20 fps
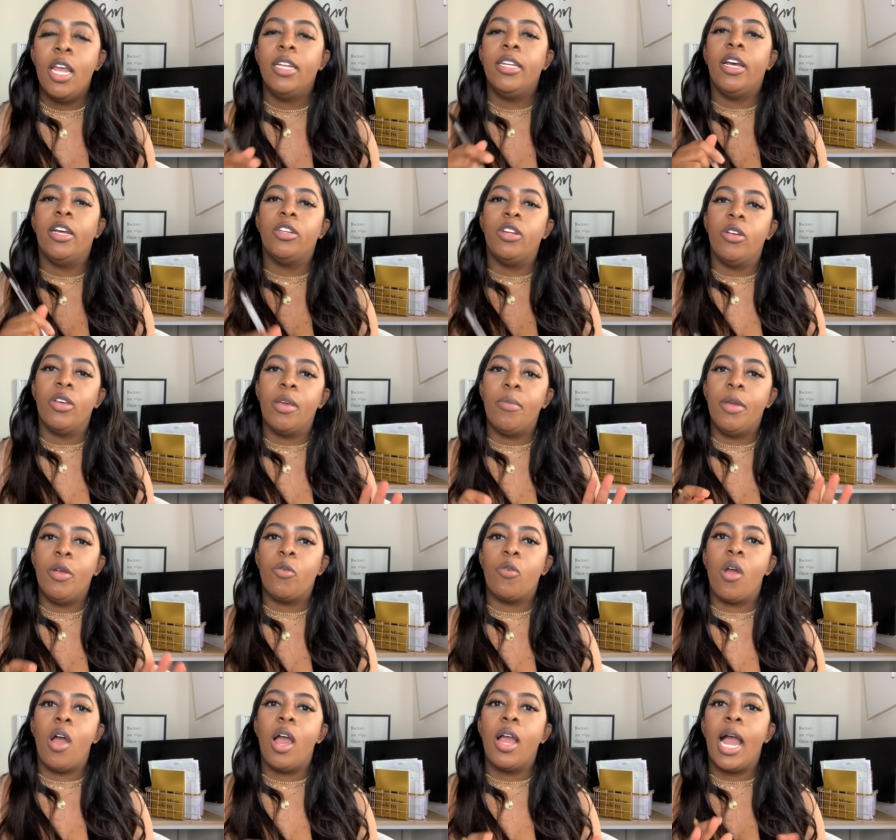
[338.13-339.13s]
now don't get me
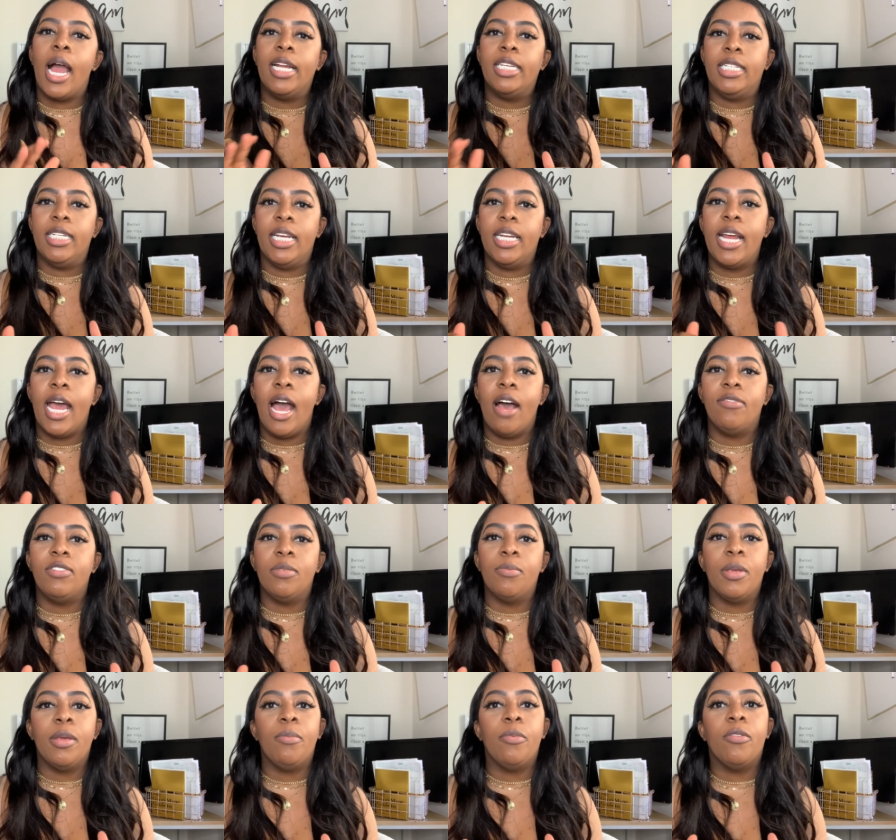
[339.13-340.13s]
wrong i did have
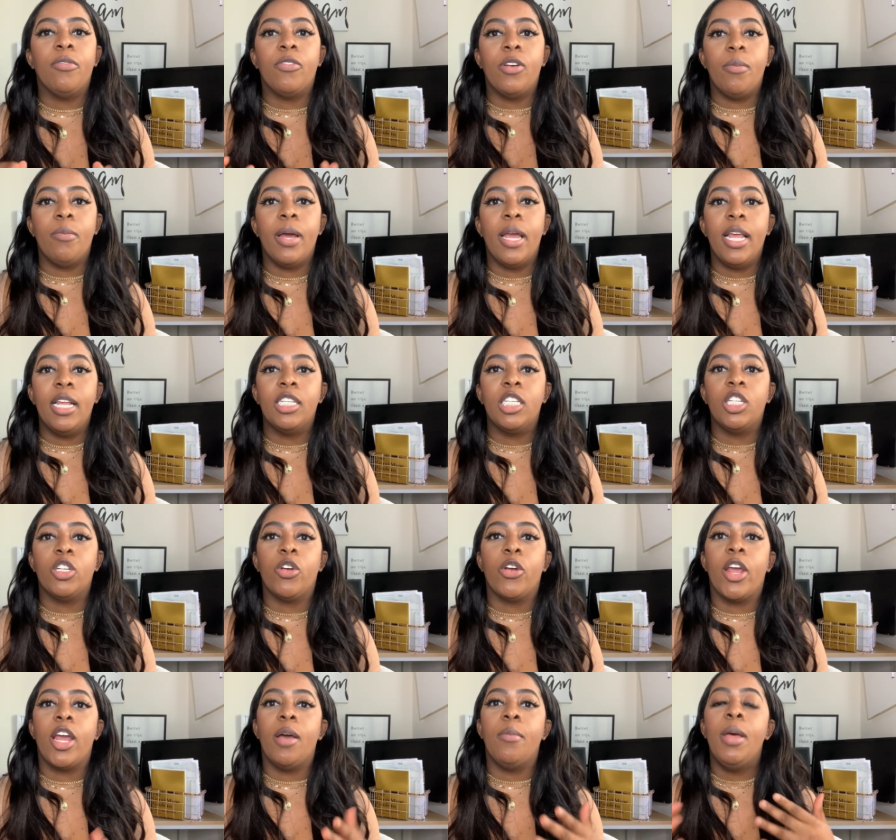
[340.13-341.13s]
some people from my
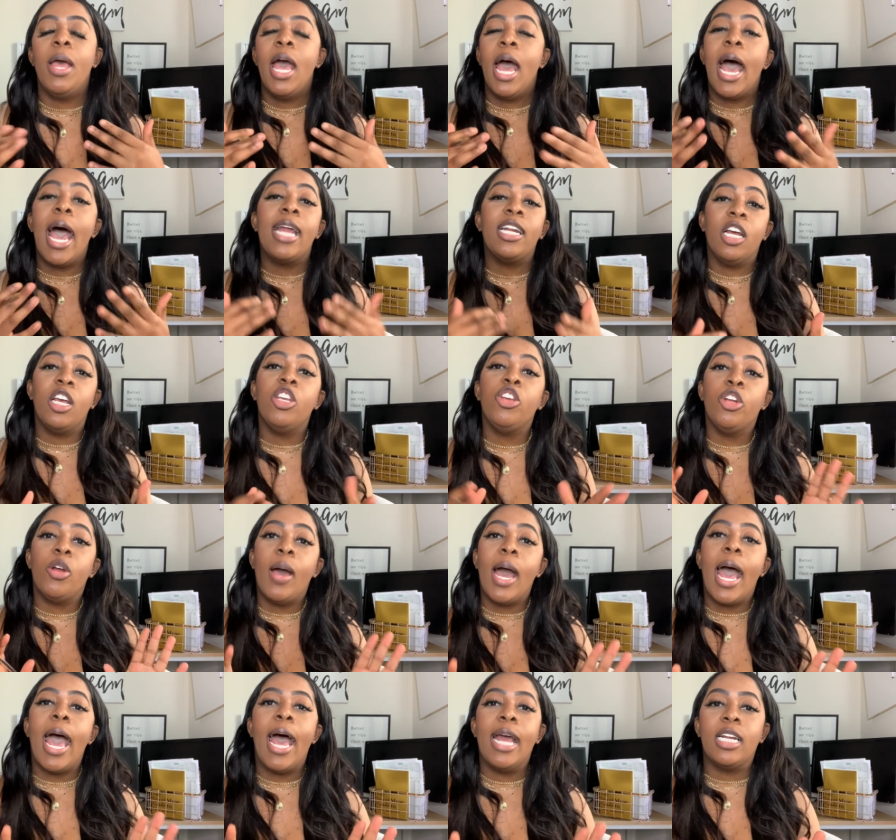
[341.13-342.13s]
instagram i don't you know
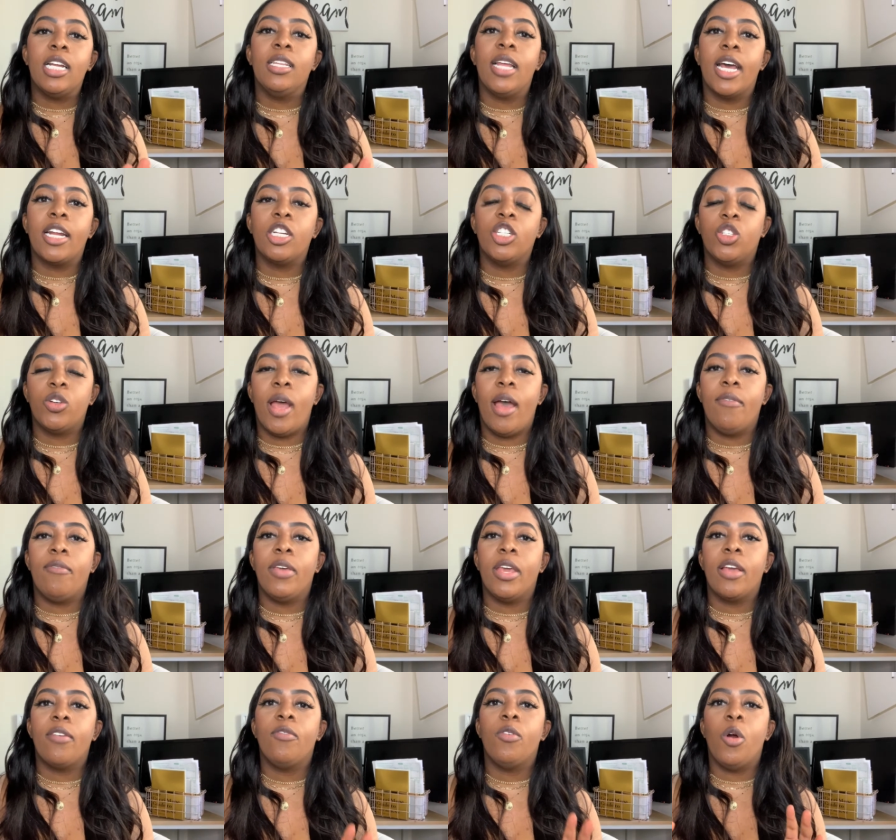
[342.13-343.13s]
i had a lot of
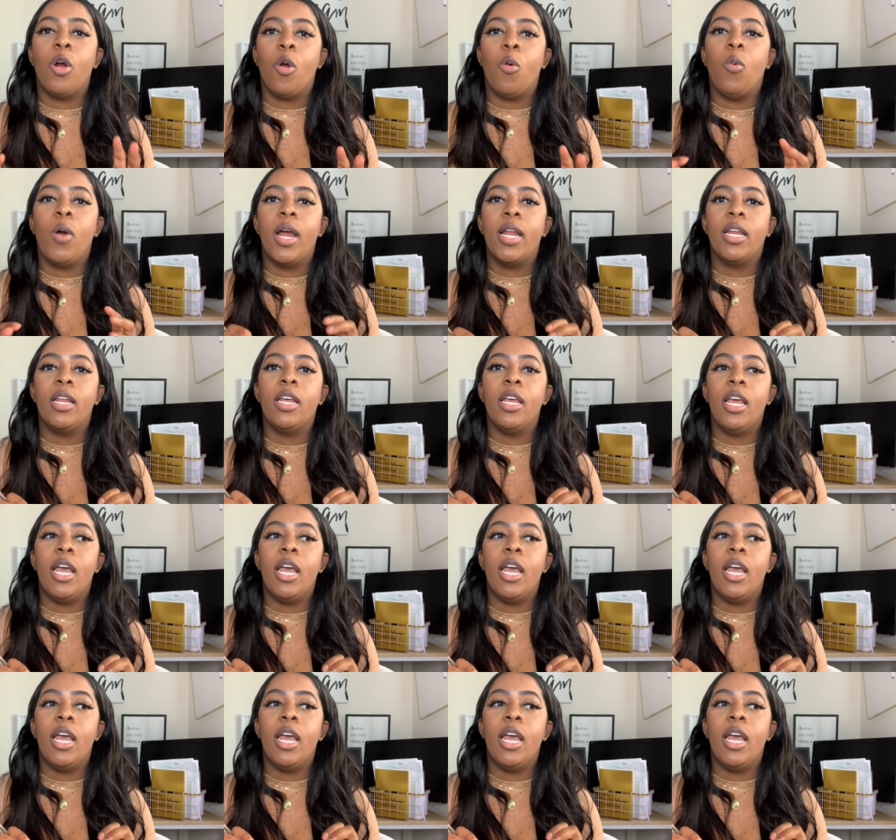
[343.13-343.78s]
traffic for what